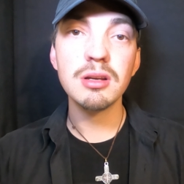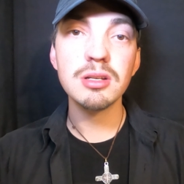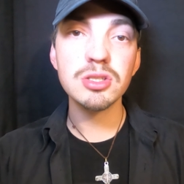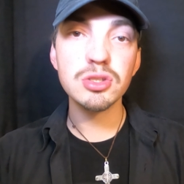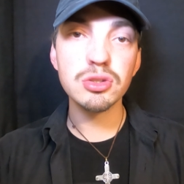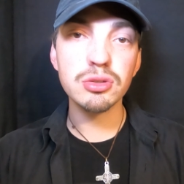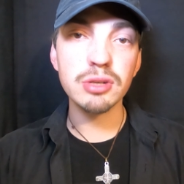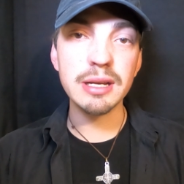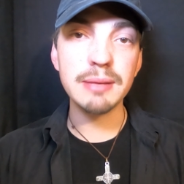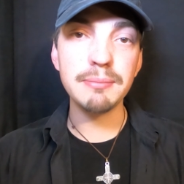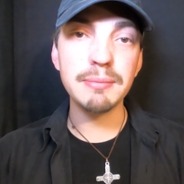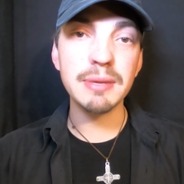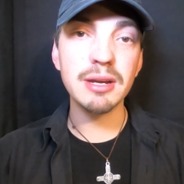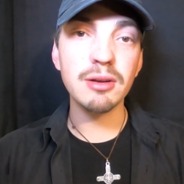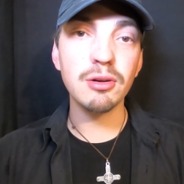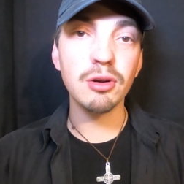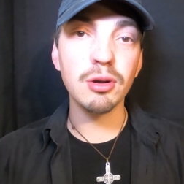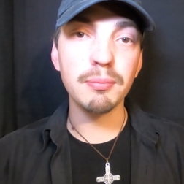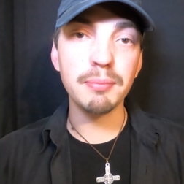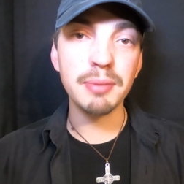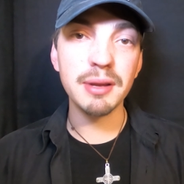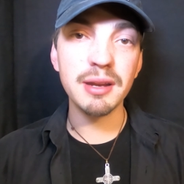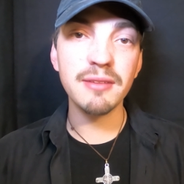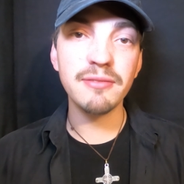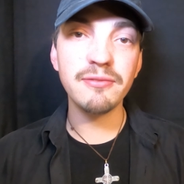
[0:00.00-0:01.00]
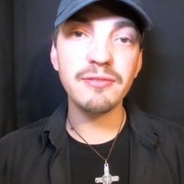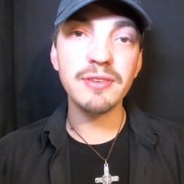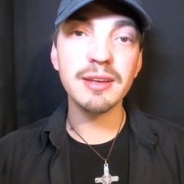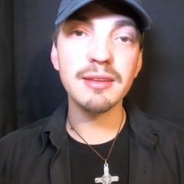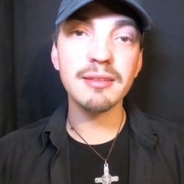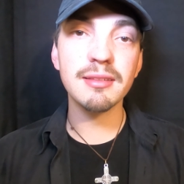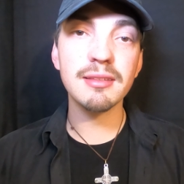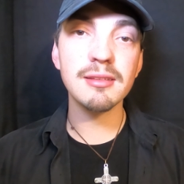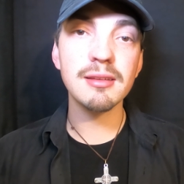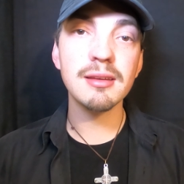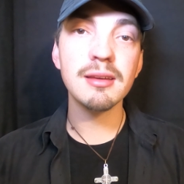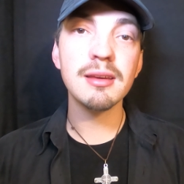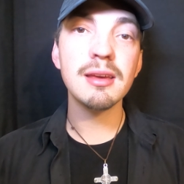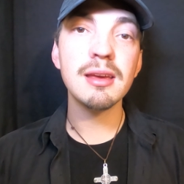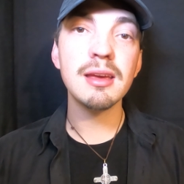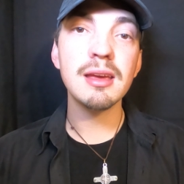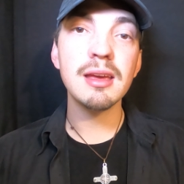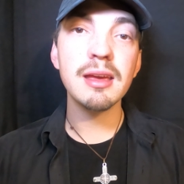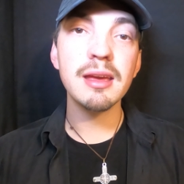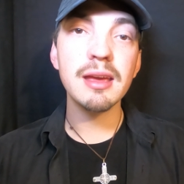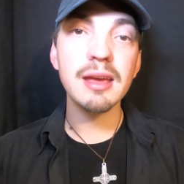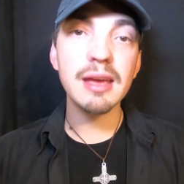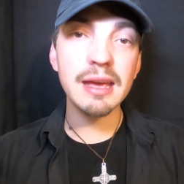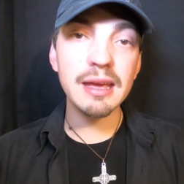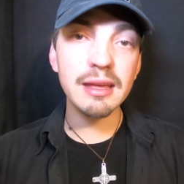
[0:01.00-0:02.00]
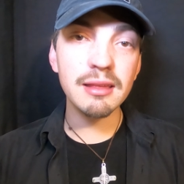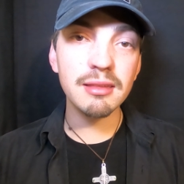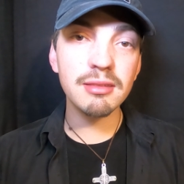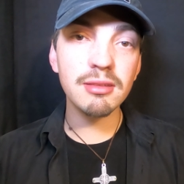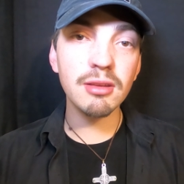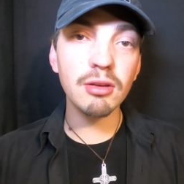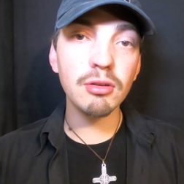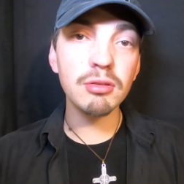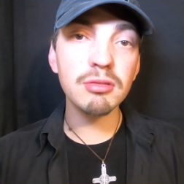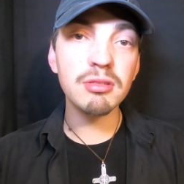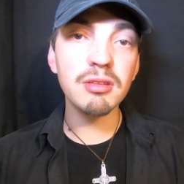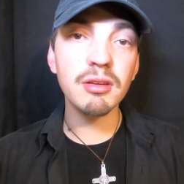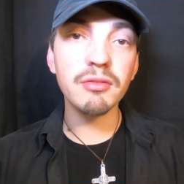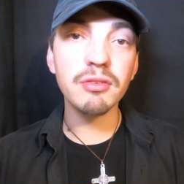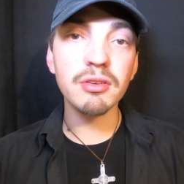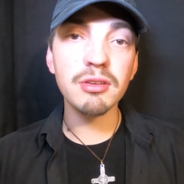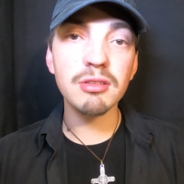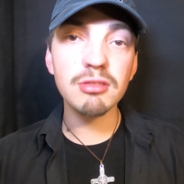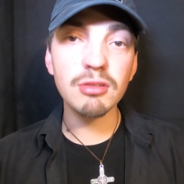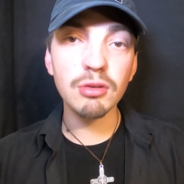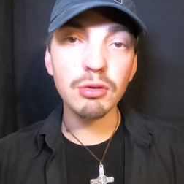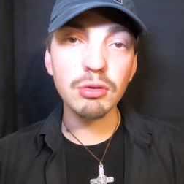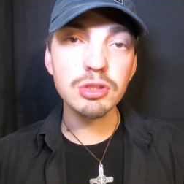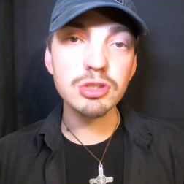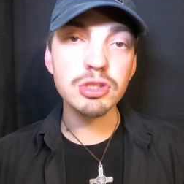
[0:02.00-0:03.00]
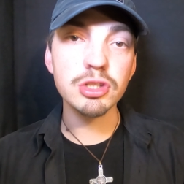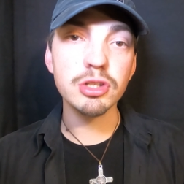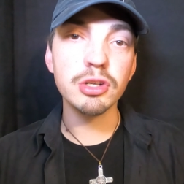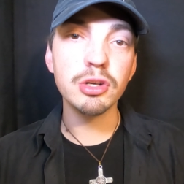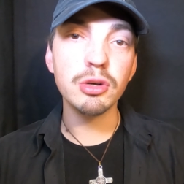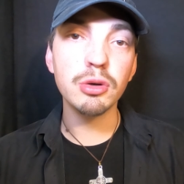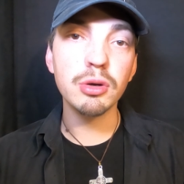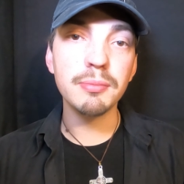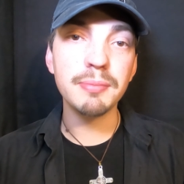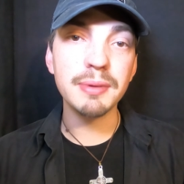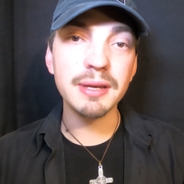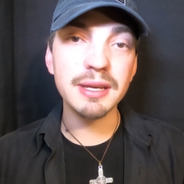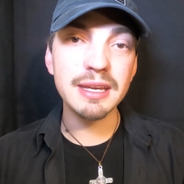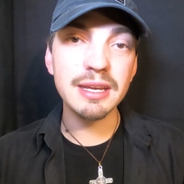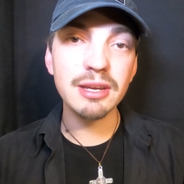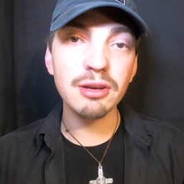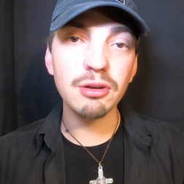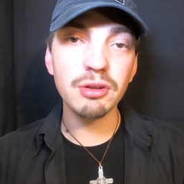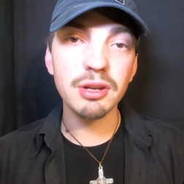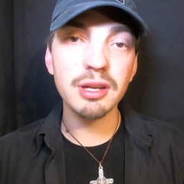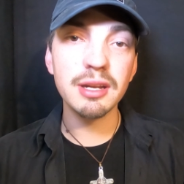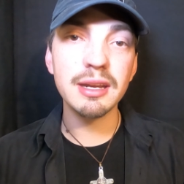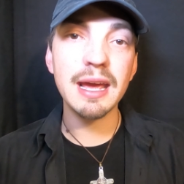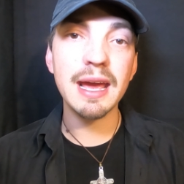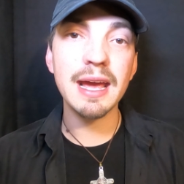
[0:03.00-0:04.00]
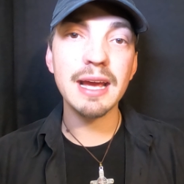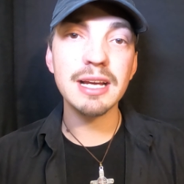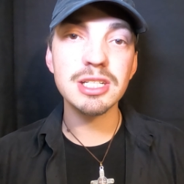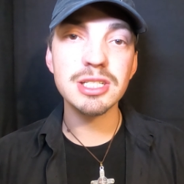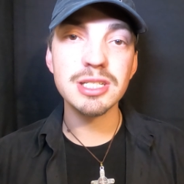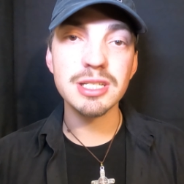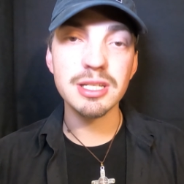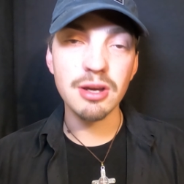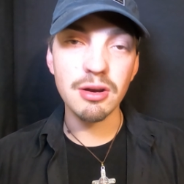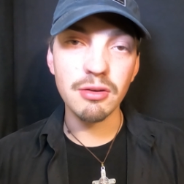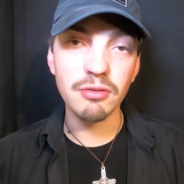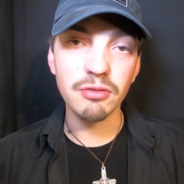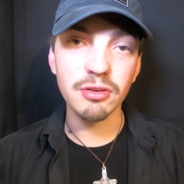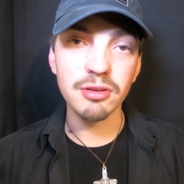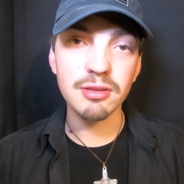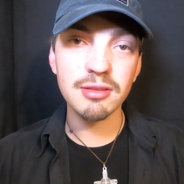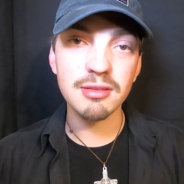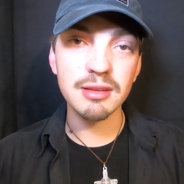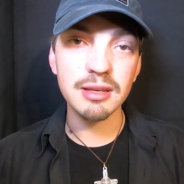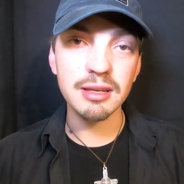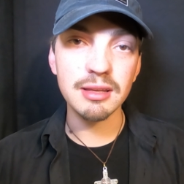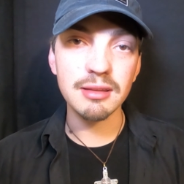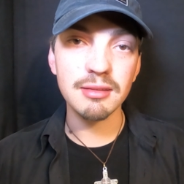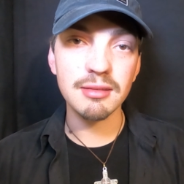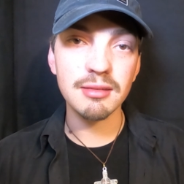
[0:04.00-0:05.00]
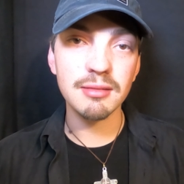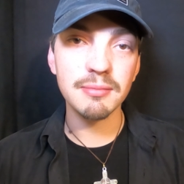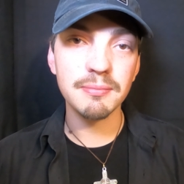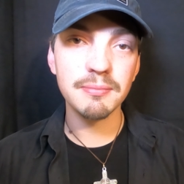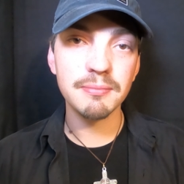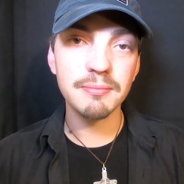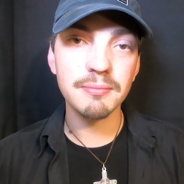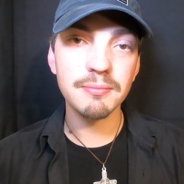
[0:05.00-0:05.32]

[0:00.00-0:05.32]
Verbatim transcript: treatment, or benefits as those of a soldier who would be killed in action overseas.